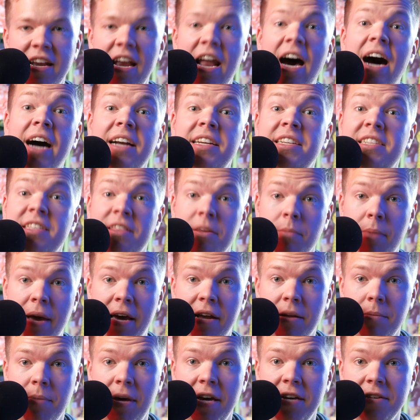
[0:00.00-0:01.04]
not the
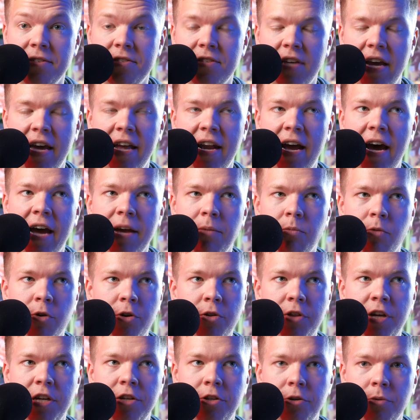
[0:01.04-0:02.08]
mana base. And I
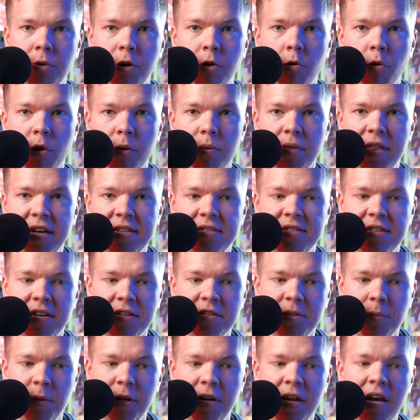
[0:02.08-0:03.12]
really do agree with that
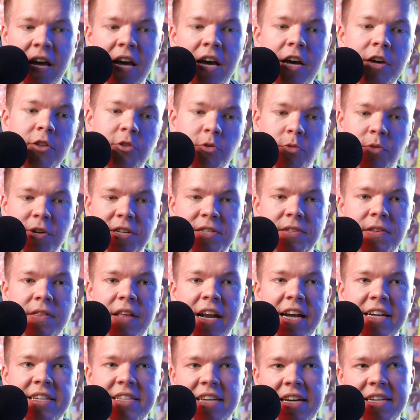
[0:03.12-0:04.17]
sentiment. The reason
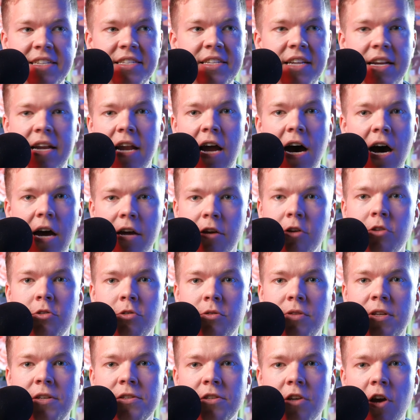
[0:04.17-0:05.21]
that I tend to not
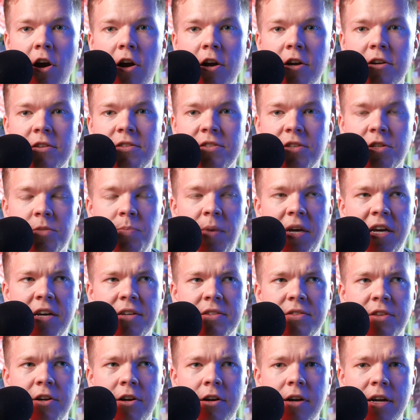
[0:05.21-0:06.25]
include these cards is
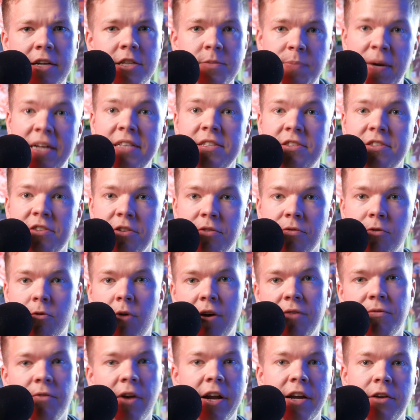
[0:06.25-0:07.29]
because they're expensive,
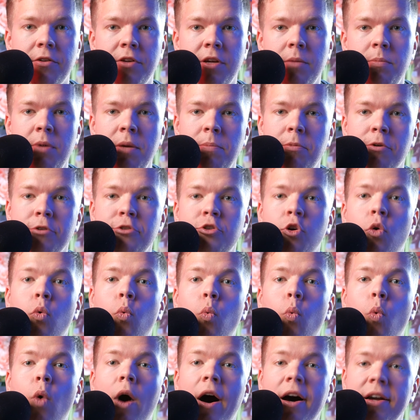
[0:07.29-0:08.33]
quite frankly, and people don't
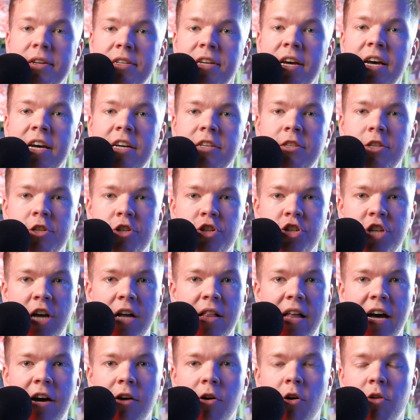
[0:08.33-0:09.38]
want to
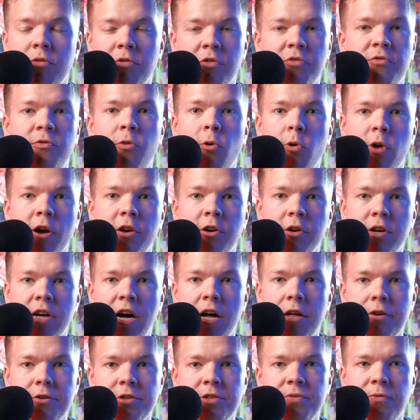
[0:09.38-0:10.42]
shell out over
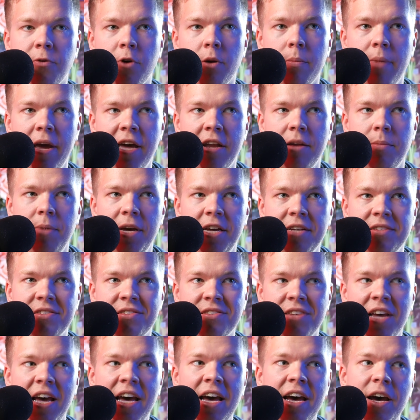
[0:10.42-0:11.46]
$400 for a mana
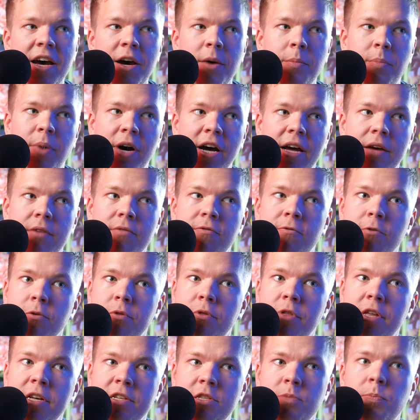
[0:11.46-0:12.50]
base. But for
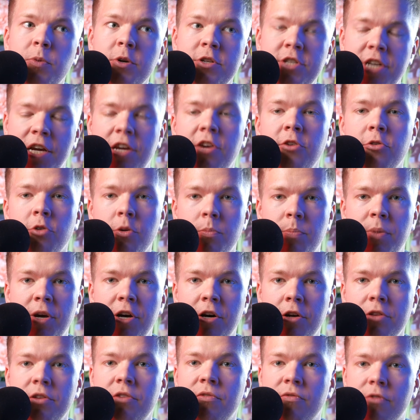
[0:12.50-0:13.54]
this particular
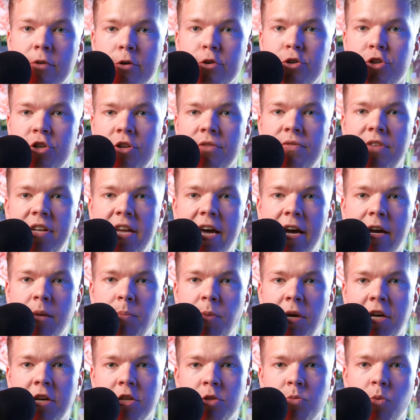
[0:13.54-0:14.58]
build and version of the deck,
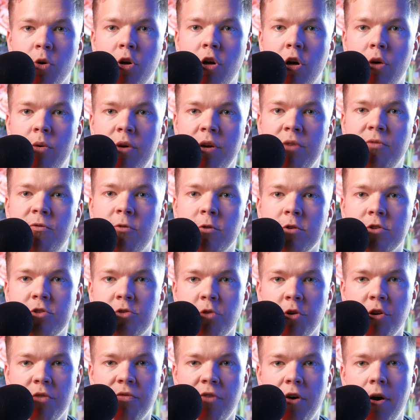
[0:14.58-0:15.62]
because we're going for
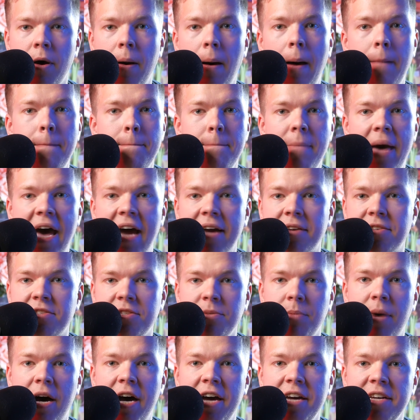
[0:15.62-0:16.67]
sort of a
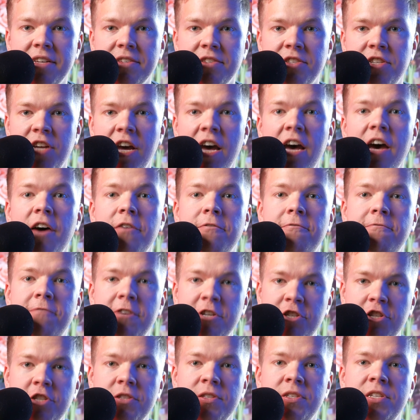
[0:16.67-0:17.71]
maximized
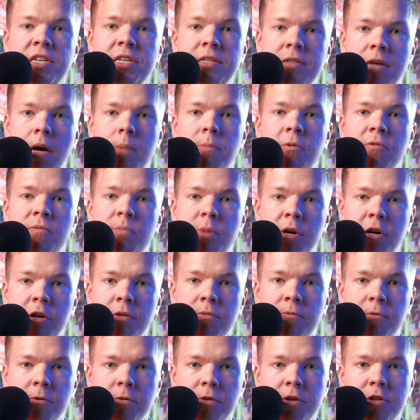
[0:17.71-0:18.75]
efficiency type of
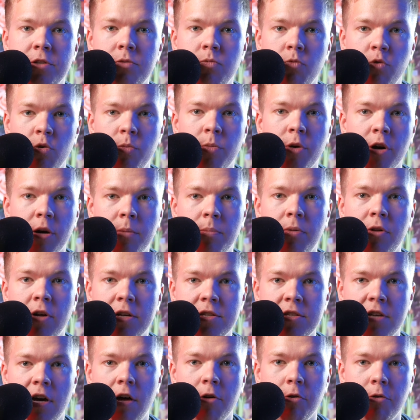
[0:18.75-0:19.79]
build for this WUBRG
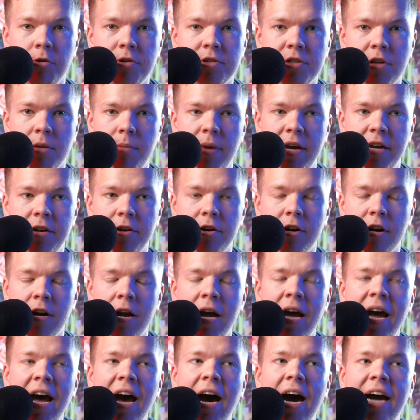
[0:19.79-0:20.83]
plus colorless commander,
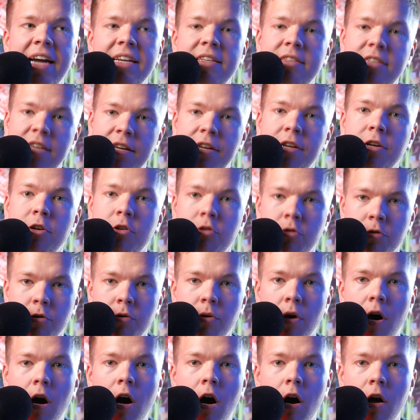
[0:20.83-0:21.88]
I did
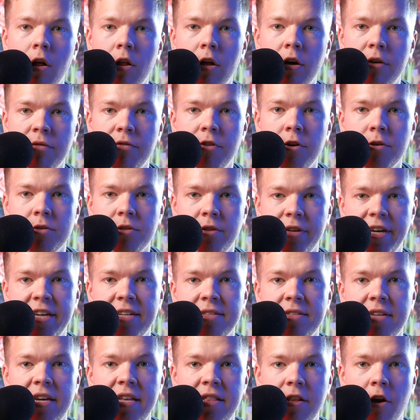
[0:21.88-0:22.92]
include all of those
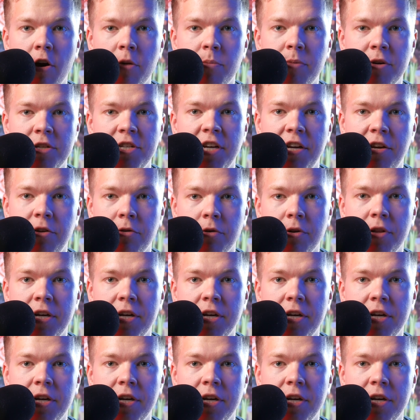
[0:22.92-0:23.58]
lands in our particular